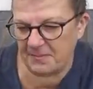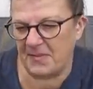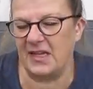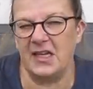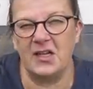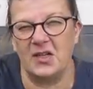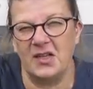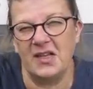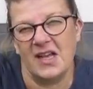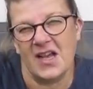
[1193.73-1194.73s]
had my
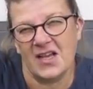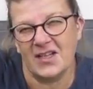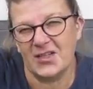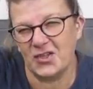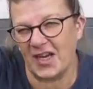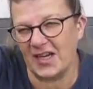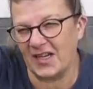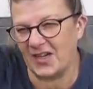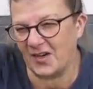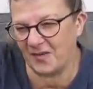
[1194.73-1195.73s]
little
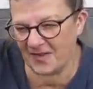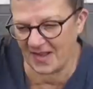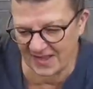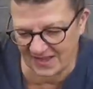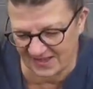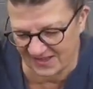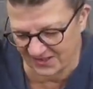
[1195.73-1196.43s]
straggler of a